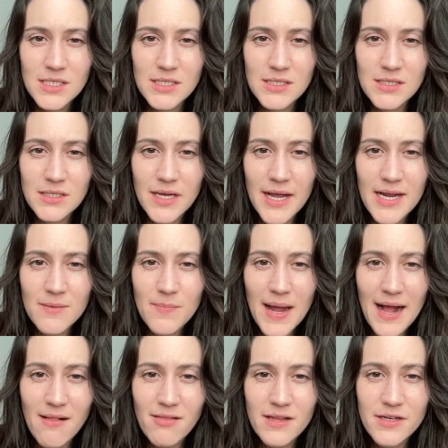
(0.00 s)
Knight
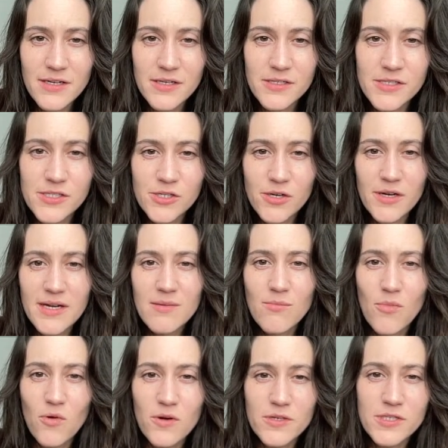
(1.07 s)
Paladin, Sir
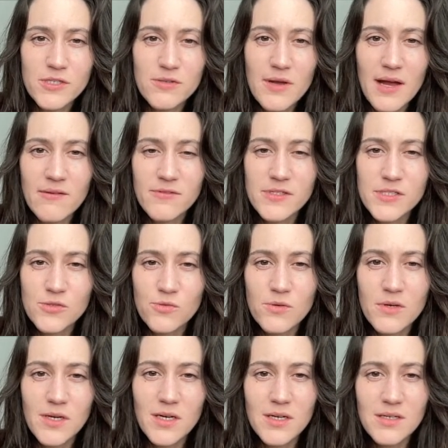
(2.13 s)
Immortu
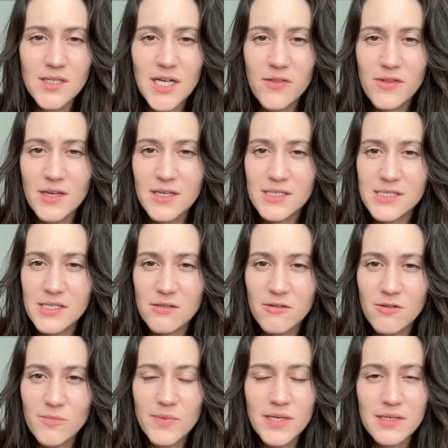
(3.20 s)
Evisor. I think it's a little
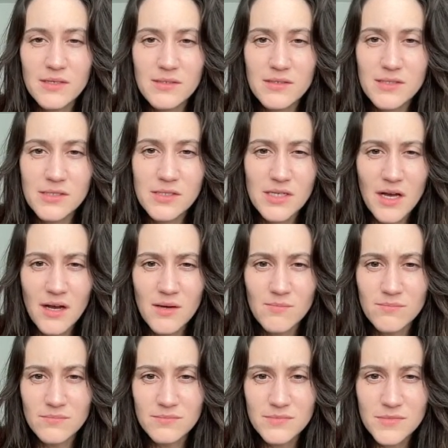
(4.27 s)
bit
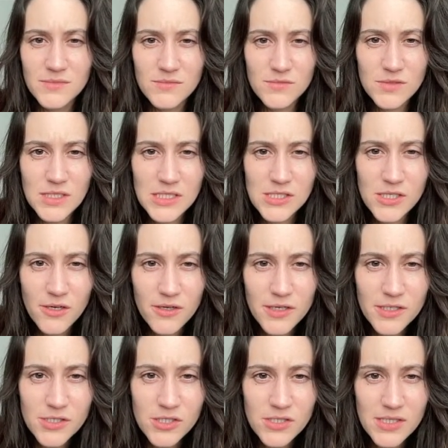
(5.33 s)
easier to
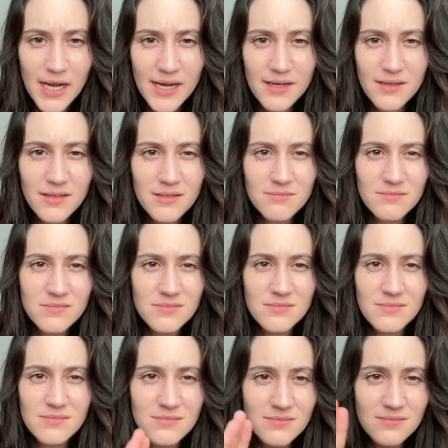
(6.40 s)
just kind of
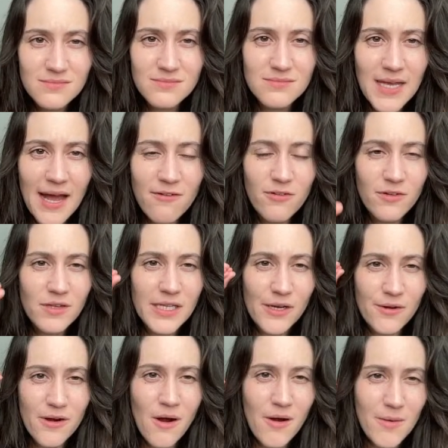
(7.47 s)
have a clear
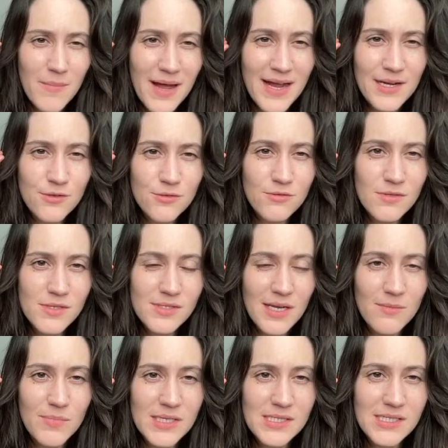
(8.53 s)
in our mind who this
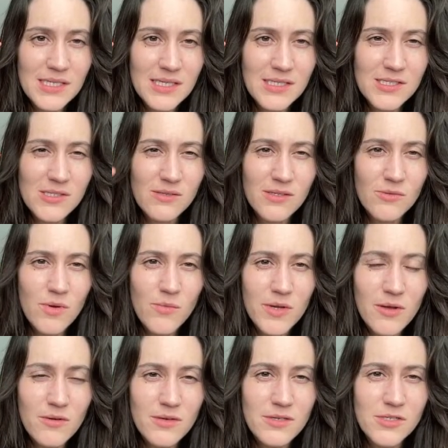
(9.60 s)
NPC is, so that when we
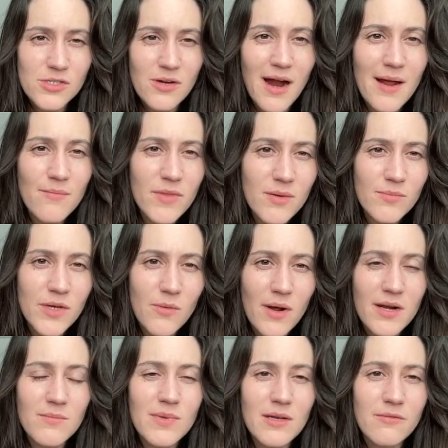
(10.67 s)
go to describe them, we want
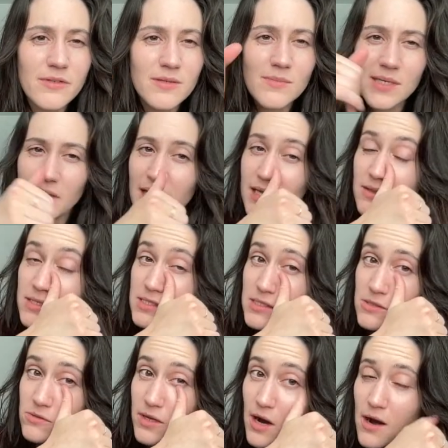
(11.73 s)
to be able to be like, this is who
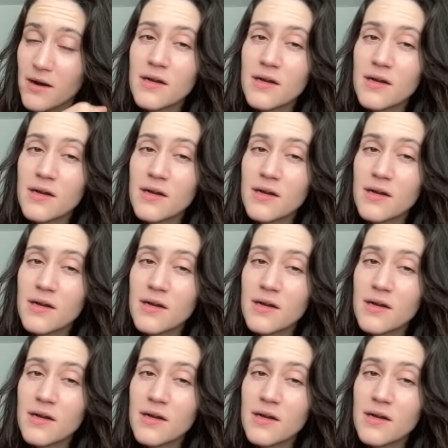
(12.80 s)
they are.